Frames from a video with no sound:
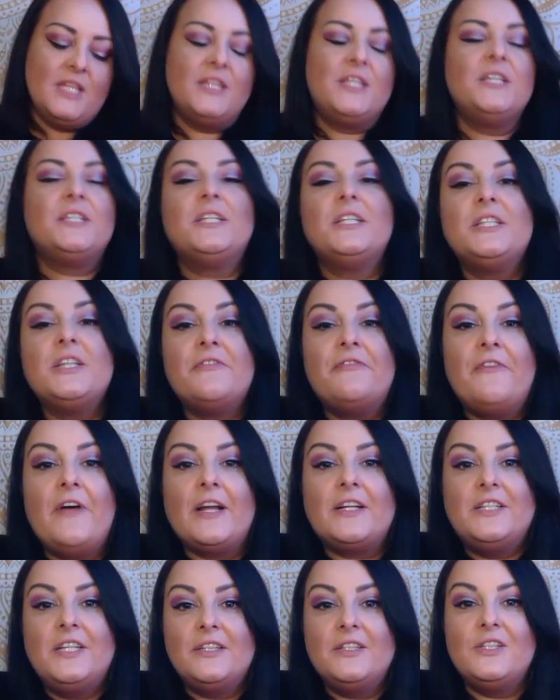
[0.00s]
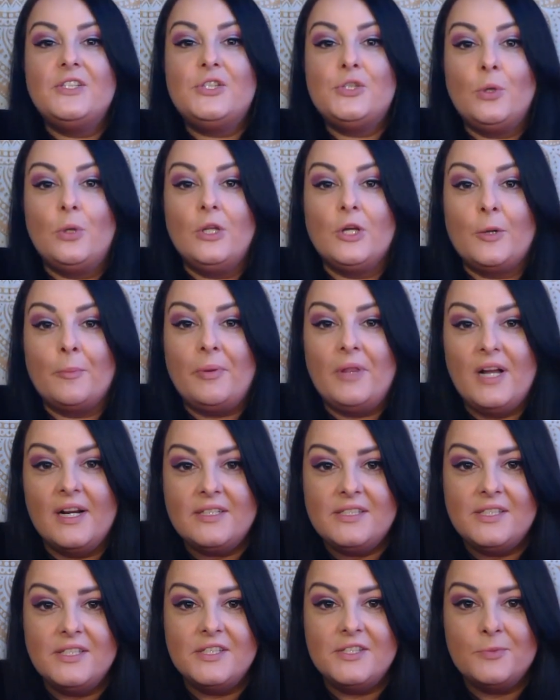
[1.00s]
This is affecting the solar
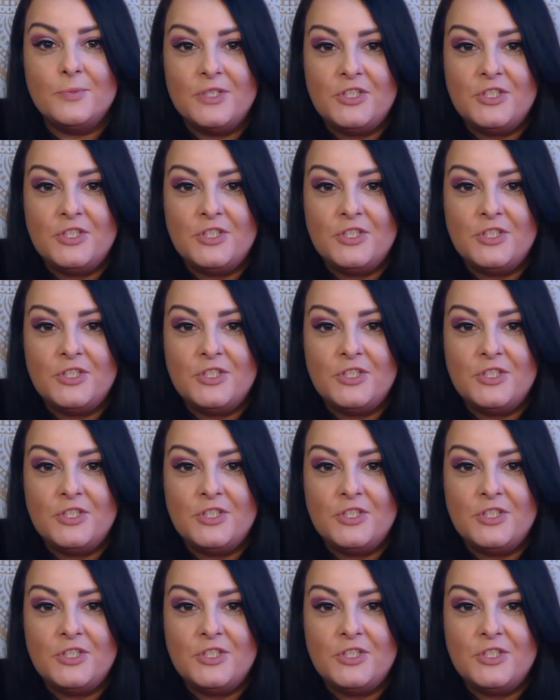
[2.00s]
plexus,